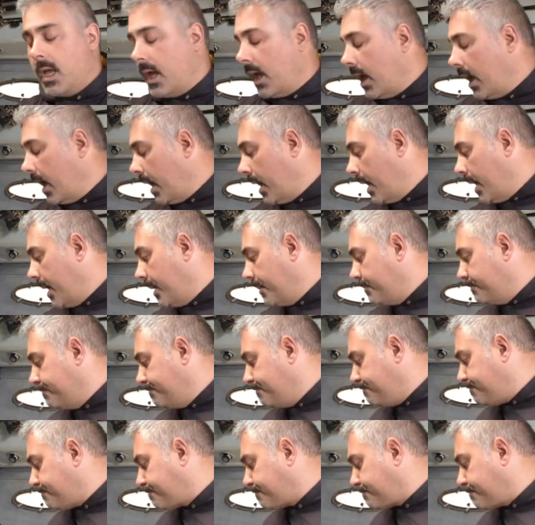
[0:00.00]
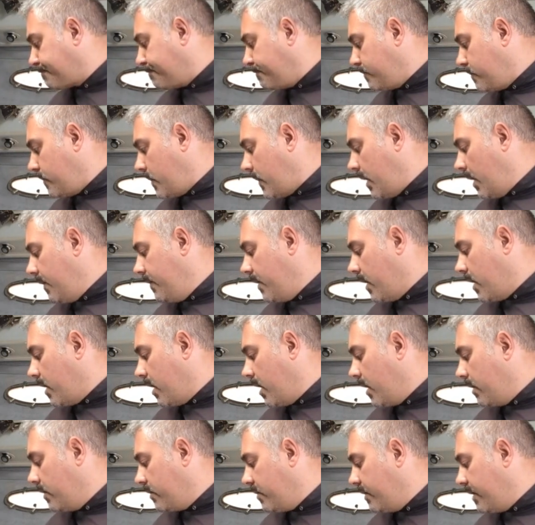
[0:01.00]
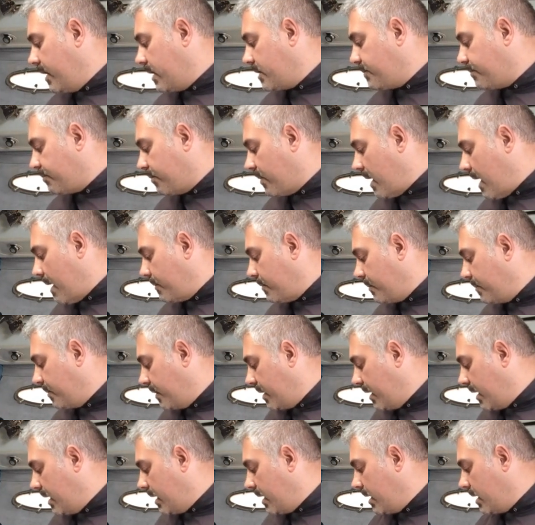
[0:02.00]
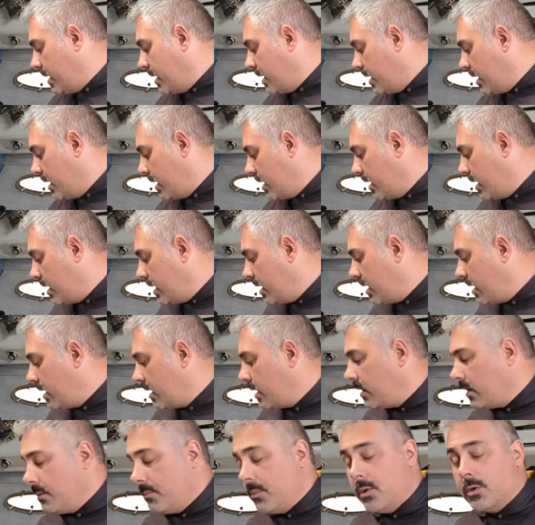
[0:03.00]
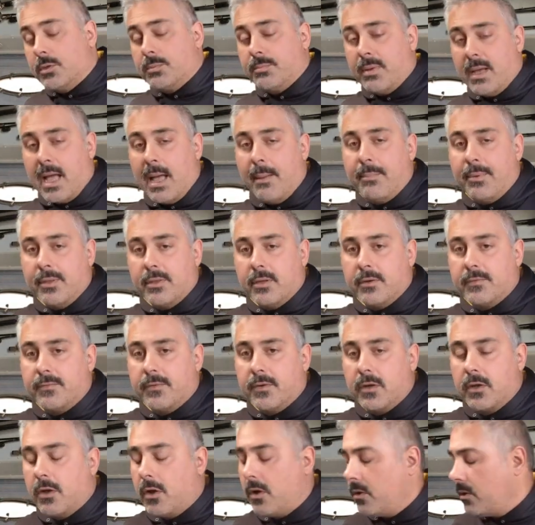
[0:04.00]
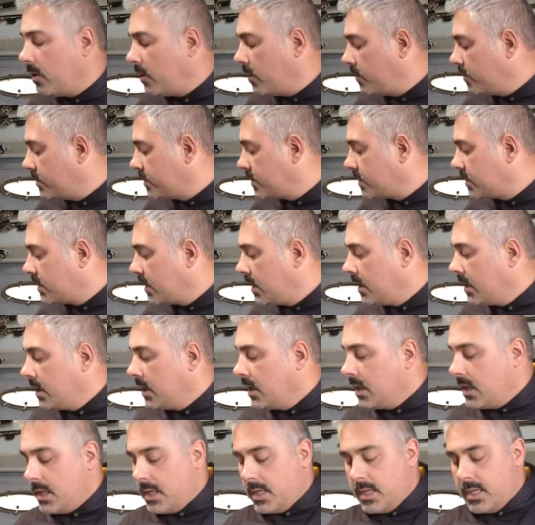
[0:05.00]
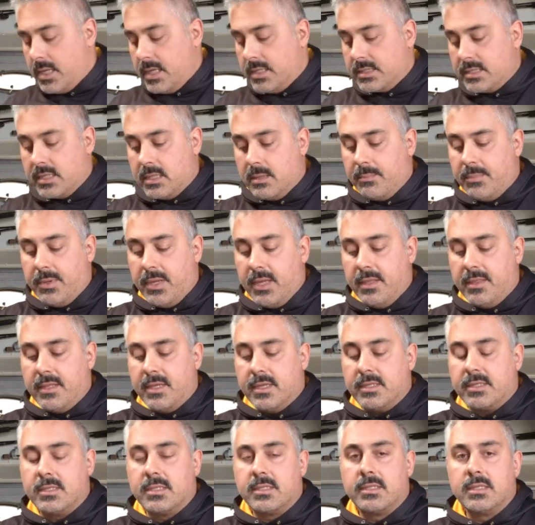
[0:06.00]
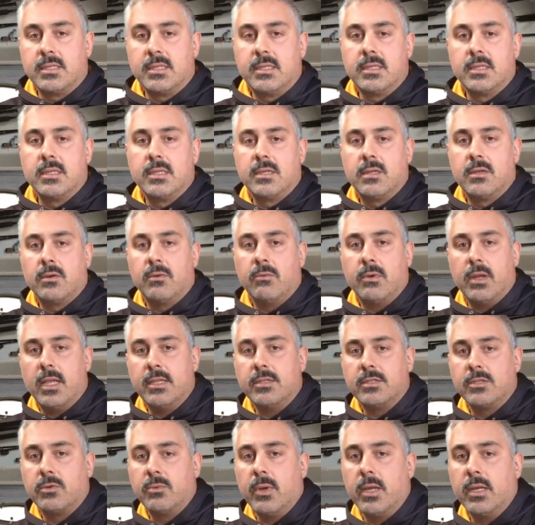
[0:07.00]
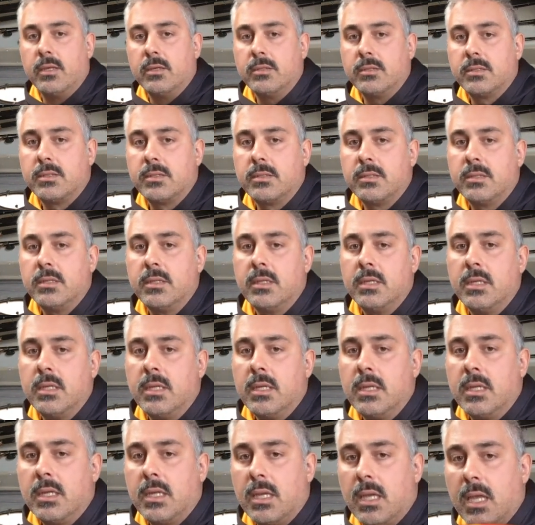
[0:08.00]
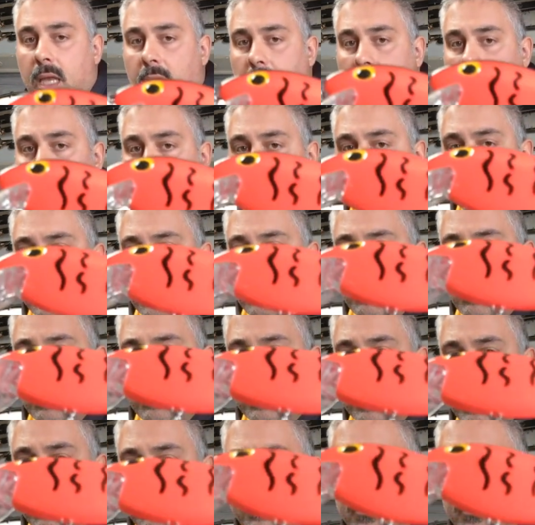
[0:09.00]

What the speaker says: The color that's probably the most popular for cohos is going to be this red squiggles. So I'll hold it